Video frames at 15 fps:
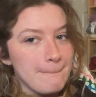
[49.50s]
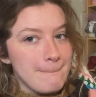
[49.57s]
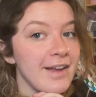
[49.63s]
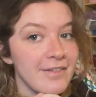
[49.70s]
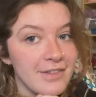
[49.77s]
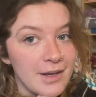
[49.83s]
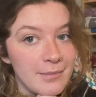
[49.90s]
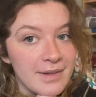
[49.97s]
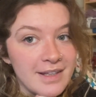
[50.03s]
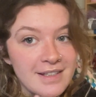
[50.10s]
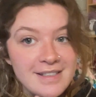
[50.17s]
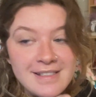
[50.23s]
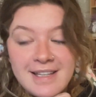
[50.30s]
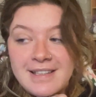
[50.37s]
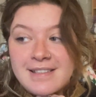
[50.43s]
if that
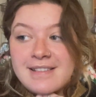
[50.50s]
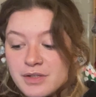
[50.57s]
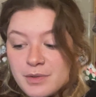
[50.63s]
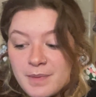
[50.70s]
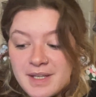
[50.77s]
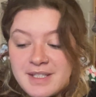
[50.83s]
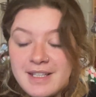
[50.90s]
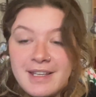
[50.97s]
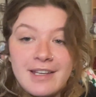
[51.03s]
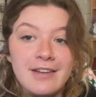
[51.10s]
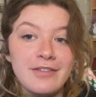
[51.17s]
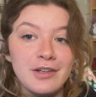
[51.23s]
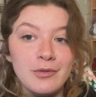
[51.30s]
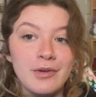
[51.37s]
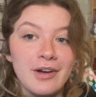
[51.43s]
makes sense. So basically,
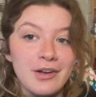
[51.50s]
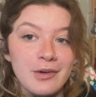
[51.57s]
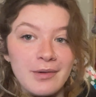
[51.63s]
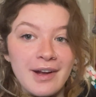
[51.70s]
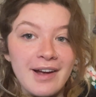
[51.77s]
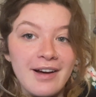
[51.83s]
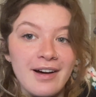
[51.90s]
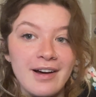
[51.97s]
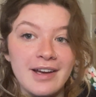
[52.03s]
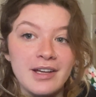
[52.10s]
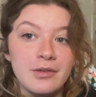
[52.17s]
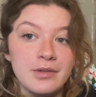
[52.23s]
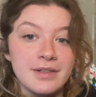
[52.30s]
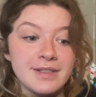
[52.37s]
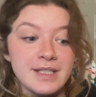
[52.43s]
if you weren't aware, I
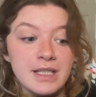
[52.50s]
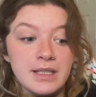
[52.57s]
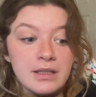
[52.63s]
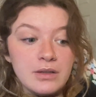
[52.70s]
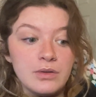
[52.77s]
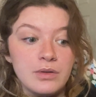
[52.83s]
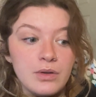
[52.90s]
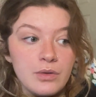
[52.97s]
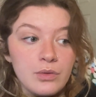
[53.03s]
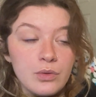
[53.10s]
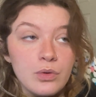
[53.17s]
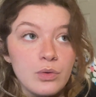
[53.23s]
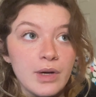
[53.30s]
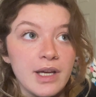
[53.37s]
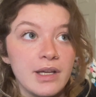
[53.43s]
was in
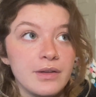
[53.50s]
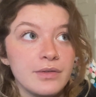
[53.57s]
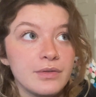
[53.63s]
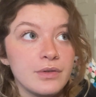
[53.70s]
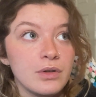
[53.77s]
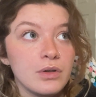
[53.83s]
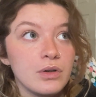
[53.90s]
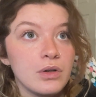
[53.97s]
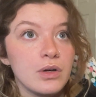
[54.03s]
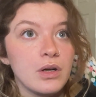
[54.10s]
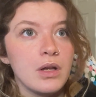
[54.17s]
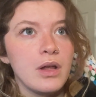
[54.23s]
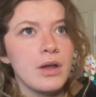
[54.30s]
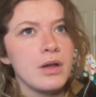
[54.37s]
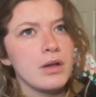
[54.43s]
Norway
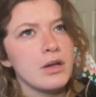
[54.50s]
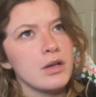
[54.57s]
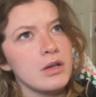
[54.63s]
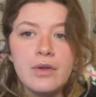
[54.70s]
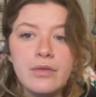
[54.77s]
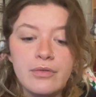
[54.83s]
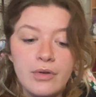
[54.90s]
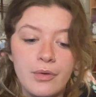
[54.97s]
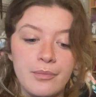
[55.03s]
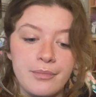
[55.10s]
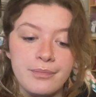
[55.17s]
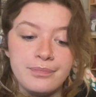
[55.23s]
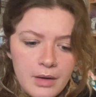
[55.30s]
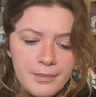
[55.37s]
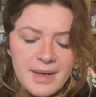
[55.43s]

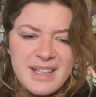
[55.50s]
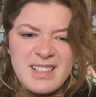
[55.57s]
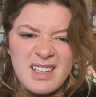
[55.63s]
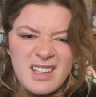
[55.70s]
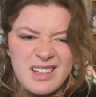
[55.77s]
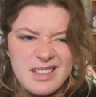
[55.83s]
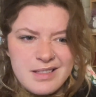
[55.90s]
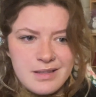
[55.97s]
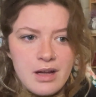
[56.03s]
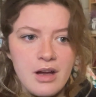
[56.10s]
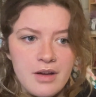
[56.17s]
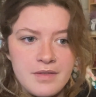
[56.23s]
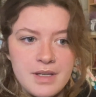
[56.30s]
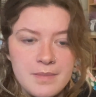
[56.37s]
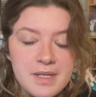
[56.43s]
from basically the start
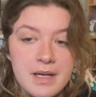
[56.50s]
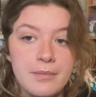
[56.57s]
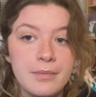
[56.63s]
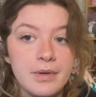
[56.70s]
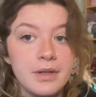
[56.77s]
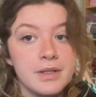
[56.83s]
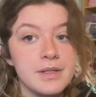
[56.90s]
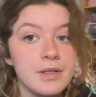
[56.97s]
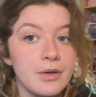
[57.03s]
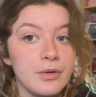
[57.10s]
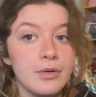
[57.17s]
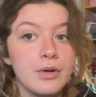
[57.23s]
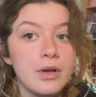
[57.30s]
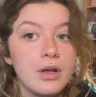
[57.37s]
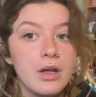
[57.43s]
of September
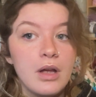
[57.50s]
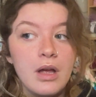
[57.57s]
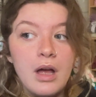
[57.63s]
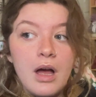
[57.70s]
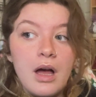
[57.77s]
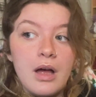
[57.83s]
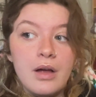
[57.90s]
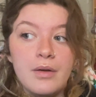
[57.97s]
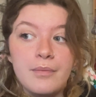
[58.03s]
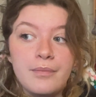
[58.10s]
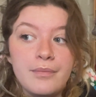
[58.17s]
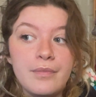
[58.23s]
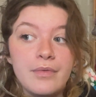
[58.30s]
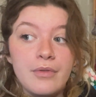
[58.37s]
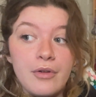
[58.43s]
until
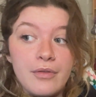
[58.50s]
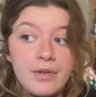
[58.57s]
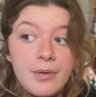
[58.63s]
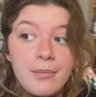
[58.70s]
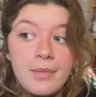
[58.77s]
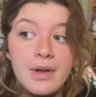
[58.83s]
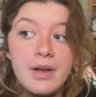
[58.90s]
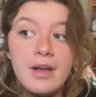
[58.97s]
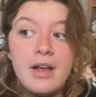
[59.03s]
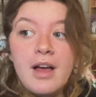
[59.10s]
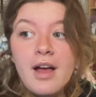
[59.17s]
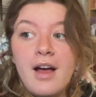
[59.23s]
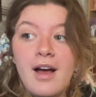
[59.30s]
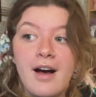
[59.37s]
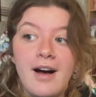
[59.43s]
November.
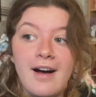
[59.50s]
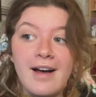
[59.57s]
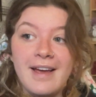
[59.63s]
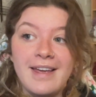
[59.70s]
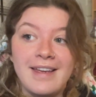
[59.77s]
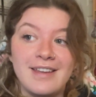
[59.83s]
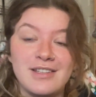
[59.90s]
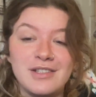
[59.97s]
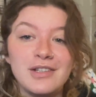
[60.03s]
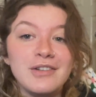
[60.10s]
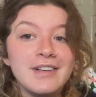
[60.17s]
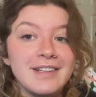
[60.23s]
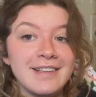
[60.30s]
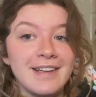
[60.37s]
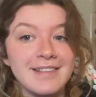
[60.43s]

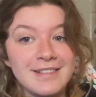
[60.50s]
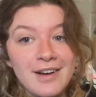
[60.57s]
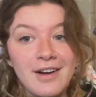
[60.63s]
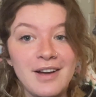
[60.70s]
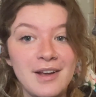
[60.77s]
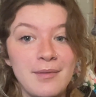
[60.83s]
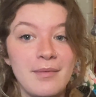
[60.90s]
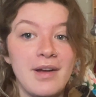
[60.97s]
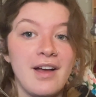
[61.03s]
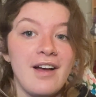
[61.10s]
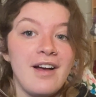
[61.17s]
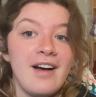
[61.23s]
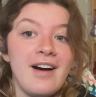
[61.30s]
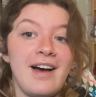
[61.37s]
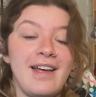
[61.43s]
During that time
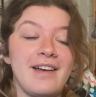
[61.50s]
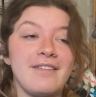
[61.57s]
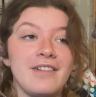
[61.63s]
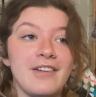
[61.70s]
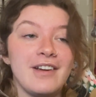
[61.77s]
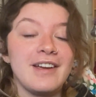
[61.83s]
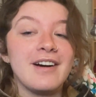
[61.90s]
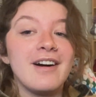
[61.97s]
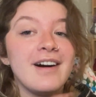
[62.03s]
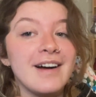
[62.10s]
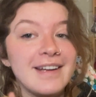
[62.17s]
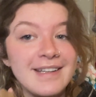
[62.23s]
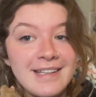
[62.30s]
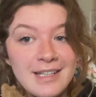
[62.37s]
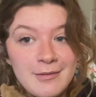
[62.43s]
I have very
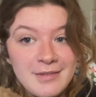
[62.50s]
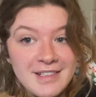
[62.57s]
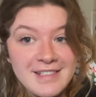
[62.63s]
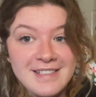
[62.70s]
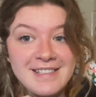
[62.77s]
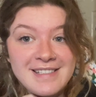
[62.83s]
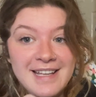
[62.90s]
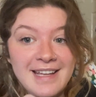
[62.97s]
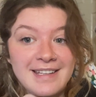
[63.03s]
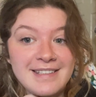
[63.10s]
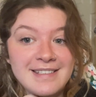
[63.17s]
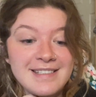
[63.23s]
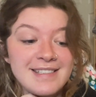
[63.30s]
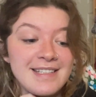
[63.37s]
kindly been sent